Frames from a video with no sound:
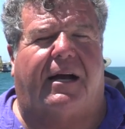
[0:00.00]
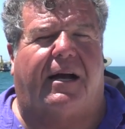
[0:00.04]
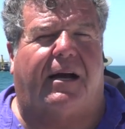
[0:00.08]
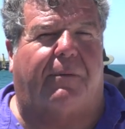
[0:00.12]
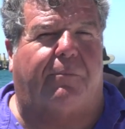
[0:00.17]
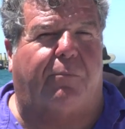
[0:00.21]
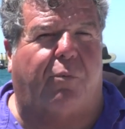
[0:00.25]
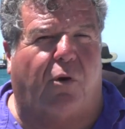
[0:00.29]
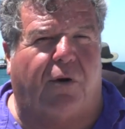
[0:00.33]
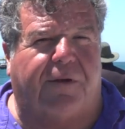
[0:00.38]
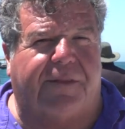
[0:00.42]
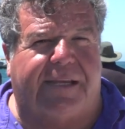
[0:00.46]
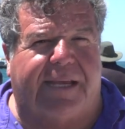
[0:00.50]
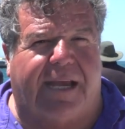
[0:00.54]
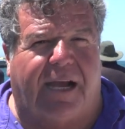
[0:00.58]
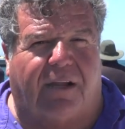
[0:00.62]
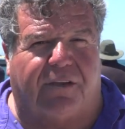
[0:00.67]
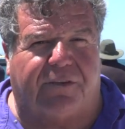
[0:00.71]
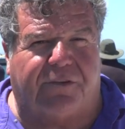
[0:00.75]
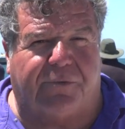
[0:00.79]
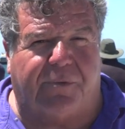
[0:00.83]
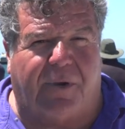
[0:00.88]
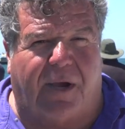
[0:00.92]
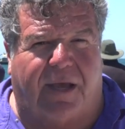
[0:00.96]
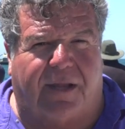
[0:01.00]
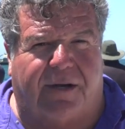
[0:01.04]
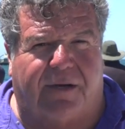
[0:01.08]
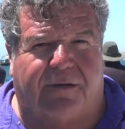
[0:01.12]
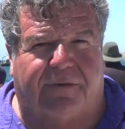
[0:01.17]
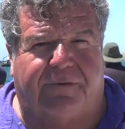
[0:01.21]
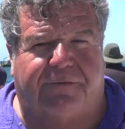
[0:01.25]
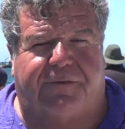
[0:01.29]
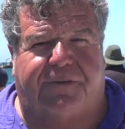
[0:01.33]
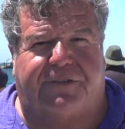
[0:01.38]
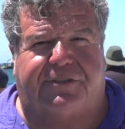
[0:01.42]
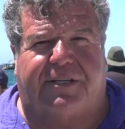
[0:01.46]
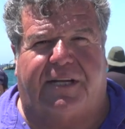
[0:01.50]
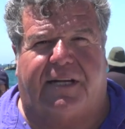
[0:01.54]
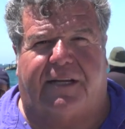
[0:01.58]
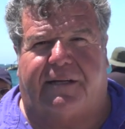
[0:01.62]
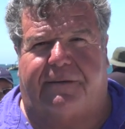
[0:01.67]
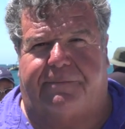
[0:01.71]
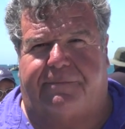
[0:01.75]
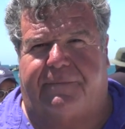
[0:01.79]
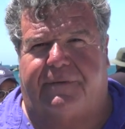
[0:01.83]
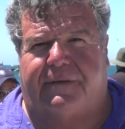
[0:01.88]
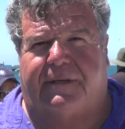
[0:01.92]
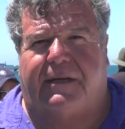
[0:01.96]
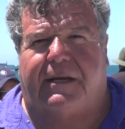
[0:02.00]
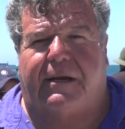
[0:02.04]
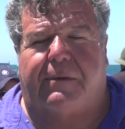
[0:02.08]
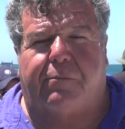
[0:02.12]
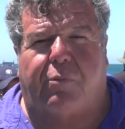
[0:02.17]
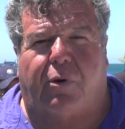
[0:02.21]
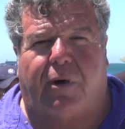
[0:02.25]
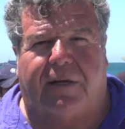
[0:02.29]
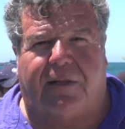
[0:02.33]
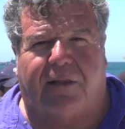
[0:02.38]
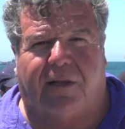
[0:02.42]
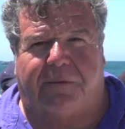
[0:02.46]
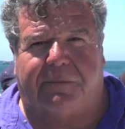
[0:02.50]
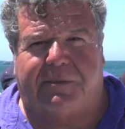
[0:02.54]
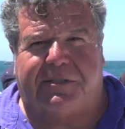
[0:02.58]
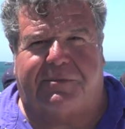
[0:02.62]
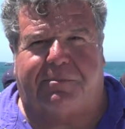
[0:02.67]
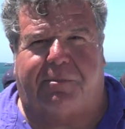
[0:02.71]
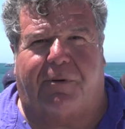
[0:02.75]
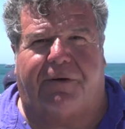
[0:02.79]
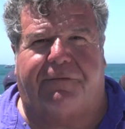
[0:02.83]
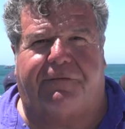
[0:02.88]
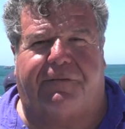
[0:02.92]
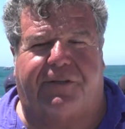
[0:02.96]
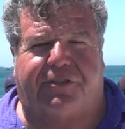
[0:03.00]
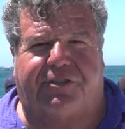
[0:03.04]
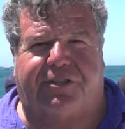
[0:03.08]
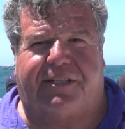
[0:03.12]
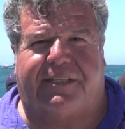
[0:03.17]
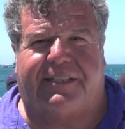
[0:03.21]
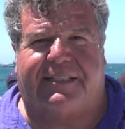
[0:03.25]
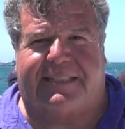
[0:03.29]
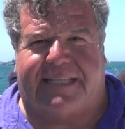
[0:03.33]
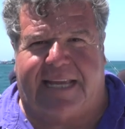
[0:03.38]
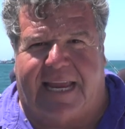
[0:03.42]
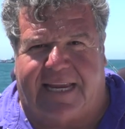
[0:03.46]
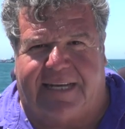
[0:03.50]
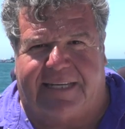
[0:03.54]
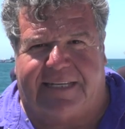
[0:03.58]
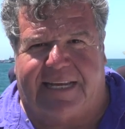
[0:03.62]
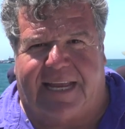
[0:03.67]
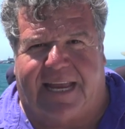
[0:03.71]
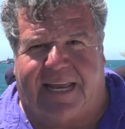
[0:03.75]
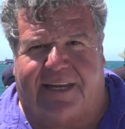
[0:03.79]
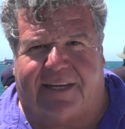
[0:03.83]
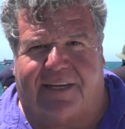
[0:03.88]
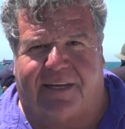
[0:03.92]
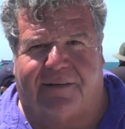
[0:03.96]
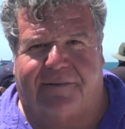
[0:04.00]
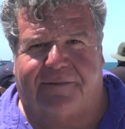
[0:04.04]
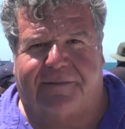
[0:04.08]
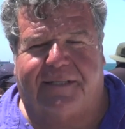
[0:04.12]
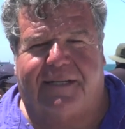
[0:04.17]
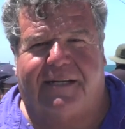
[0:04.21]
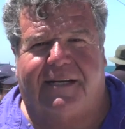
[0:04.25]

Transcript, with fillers: aboard the El Dorado, fishing out of Point Loma Sport Fishing in San Diego.